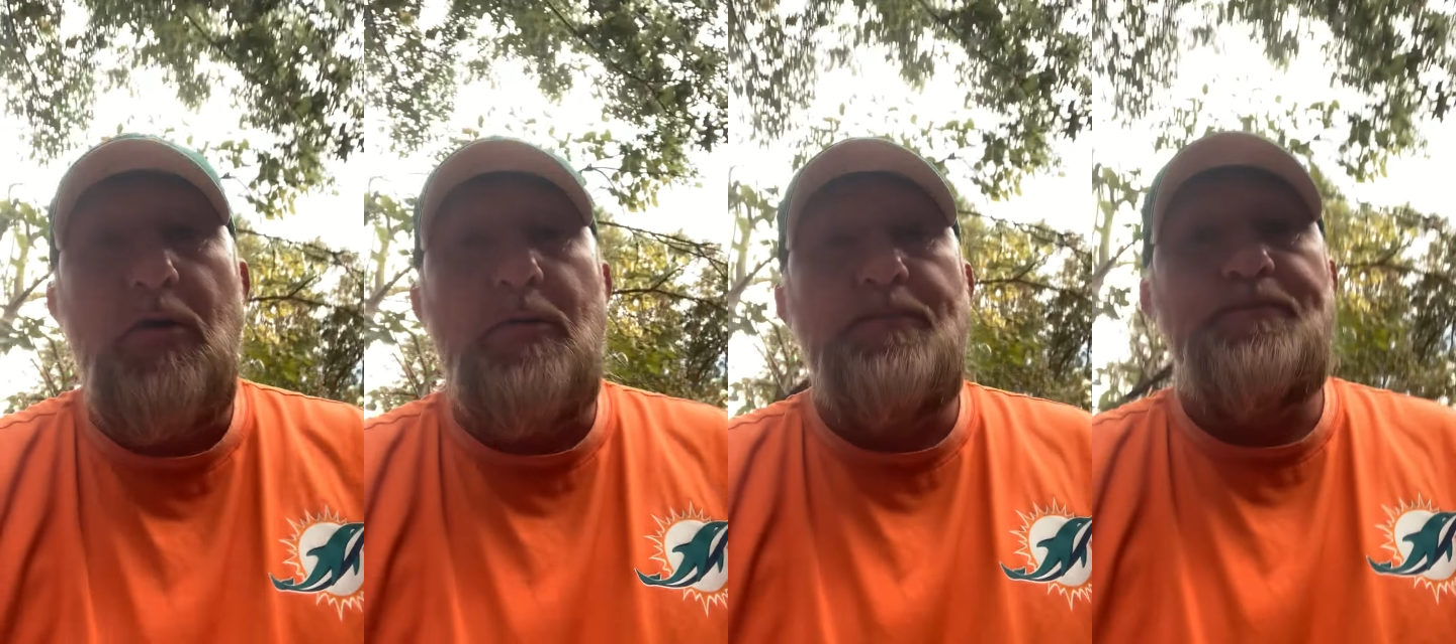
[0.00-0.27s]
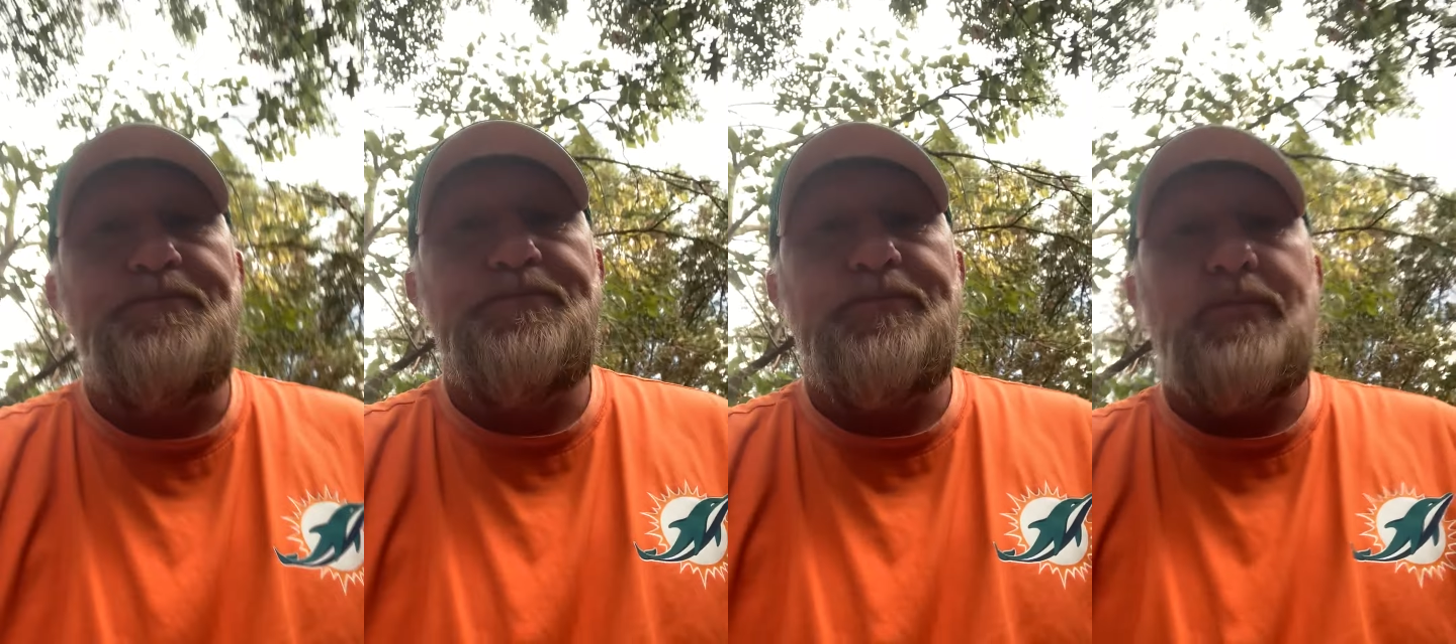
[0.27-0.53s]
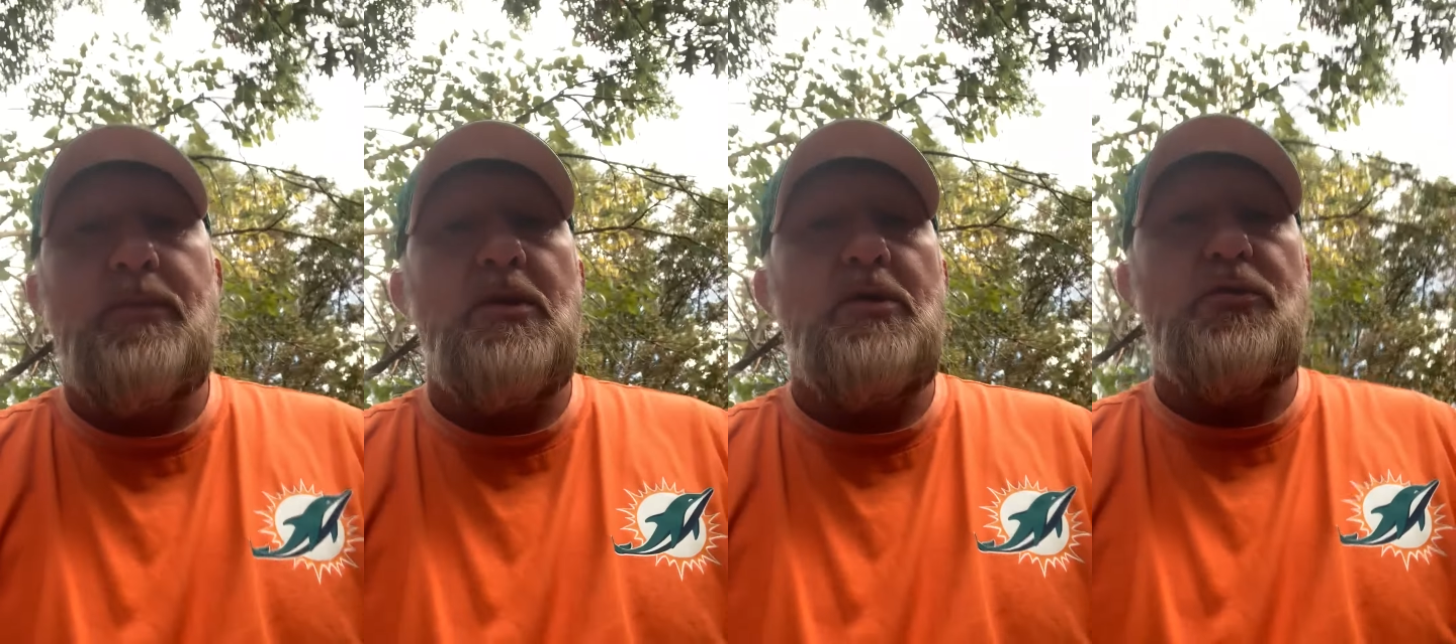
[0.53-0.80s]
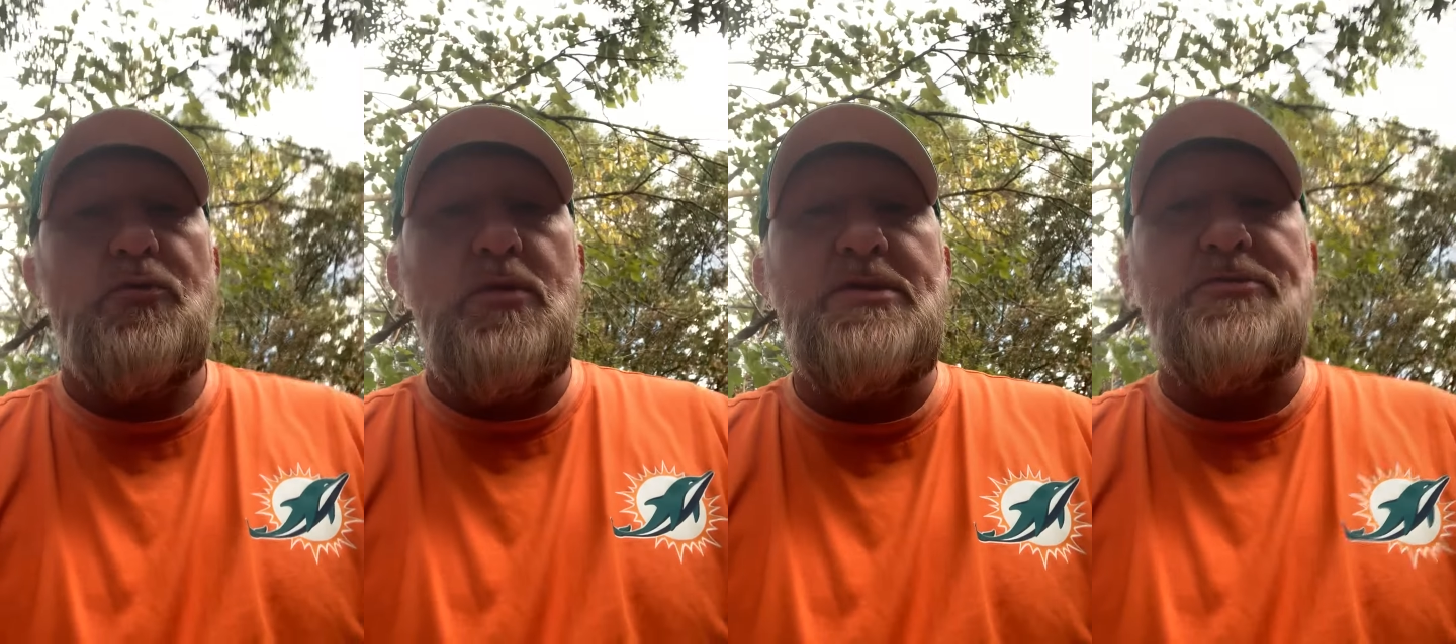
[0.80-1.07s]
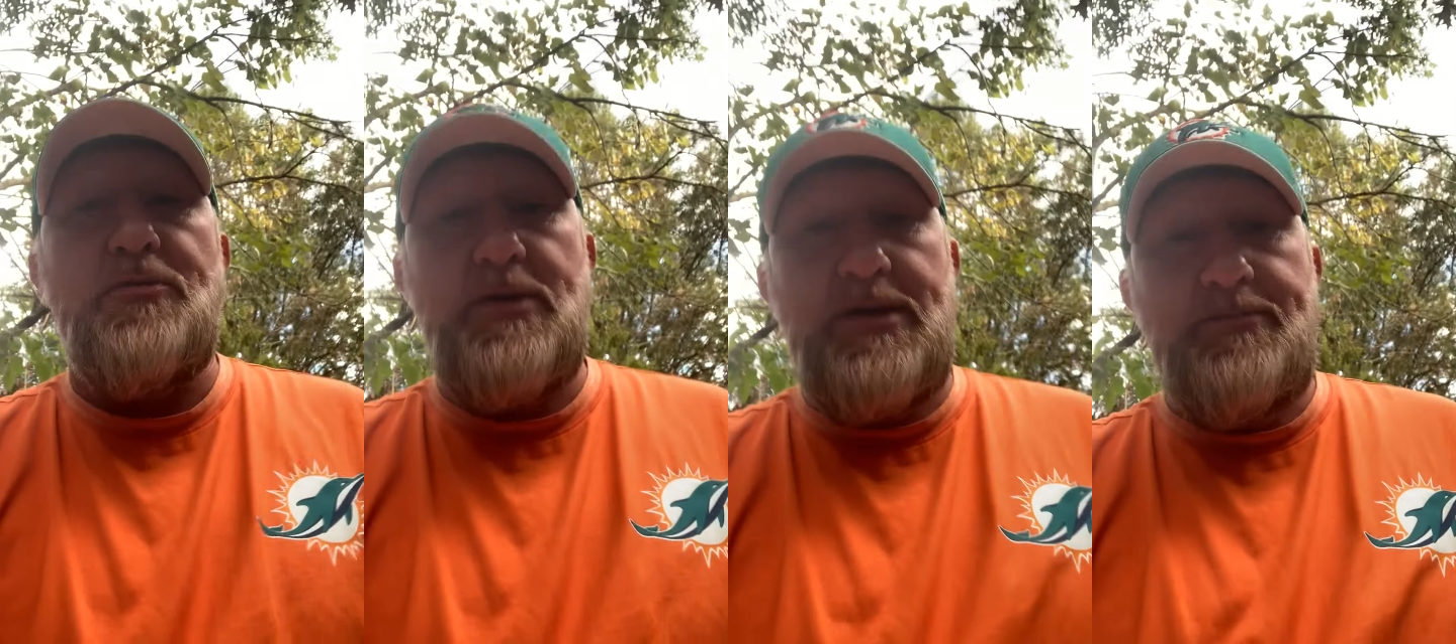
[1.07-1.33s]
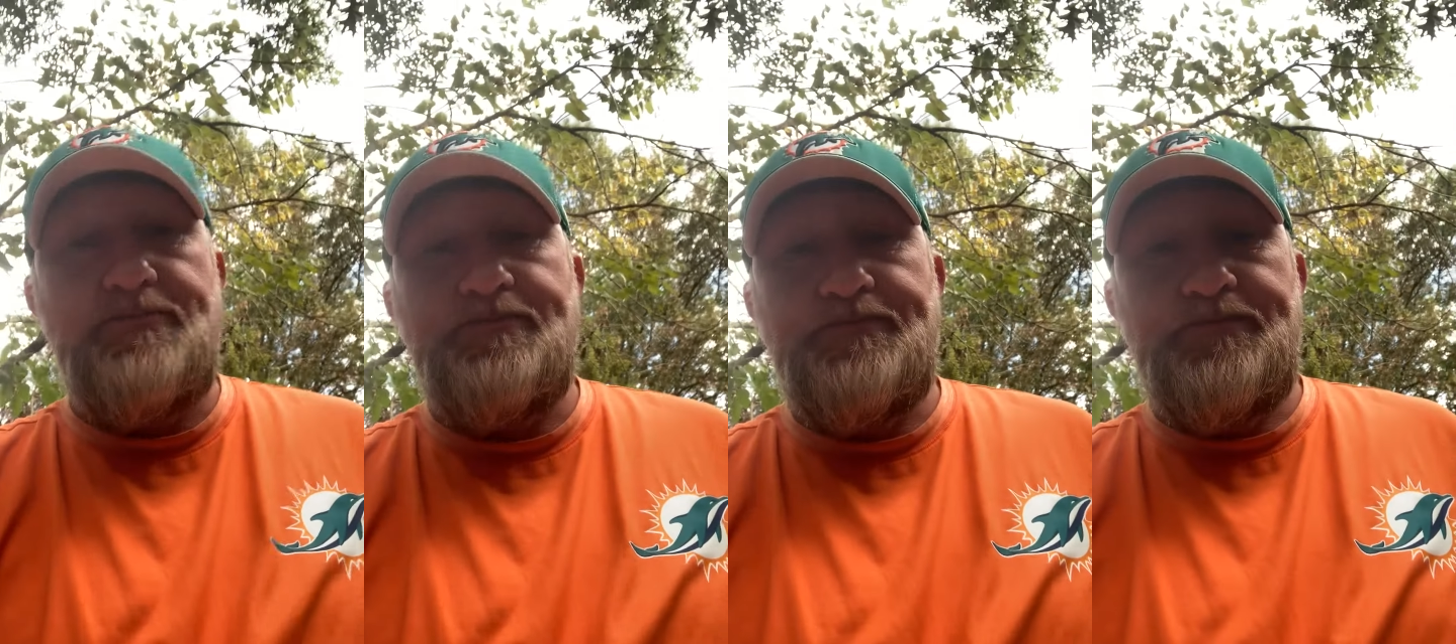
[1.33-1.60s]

all. Three and three.